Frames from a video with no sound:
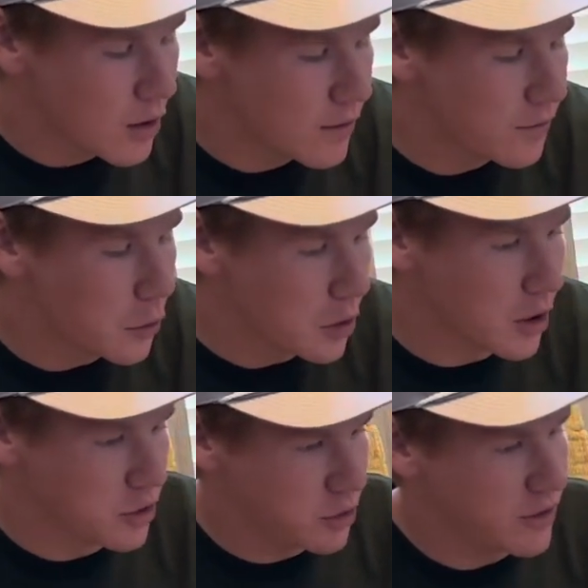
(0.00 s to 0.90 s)

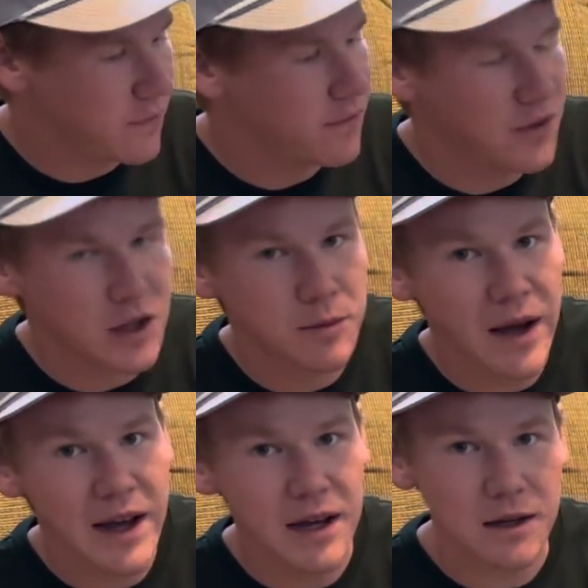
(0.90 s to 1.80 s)
400
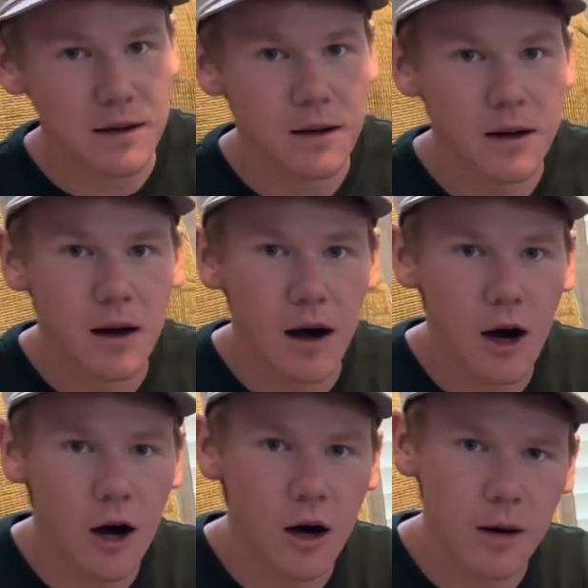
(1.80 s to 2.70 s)
feedback.
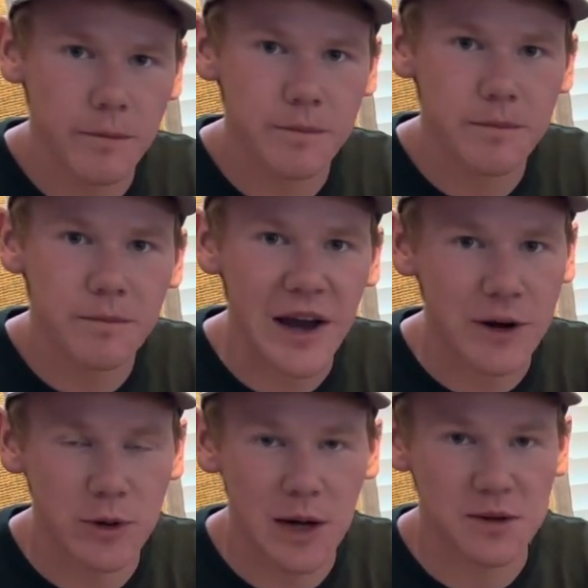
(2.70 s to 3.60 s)
Back
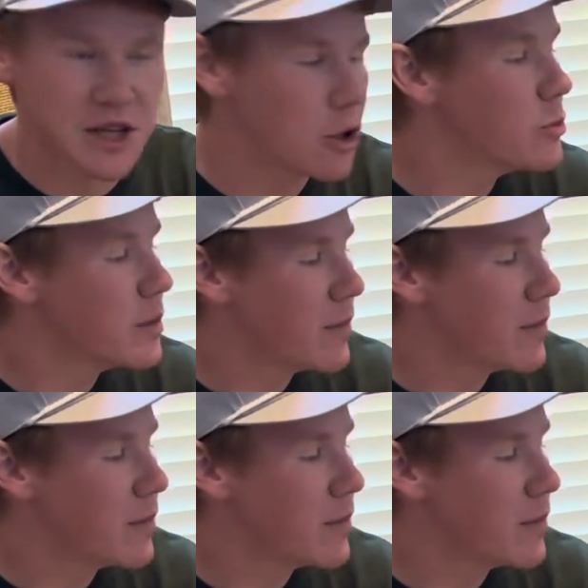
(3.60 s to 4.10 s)
when I was open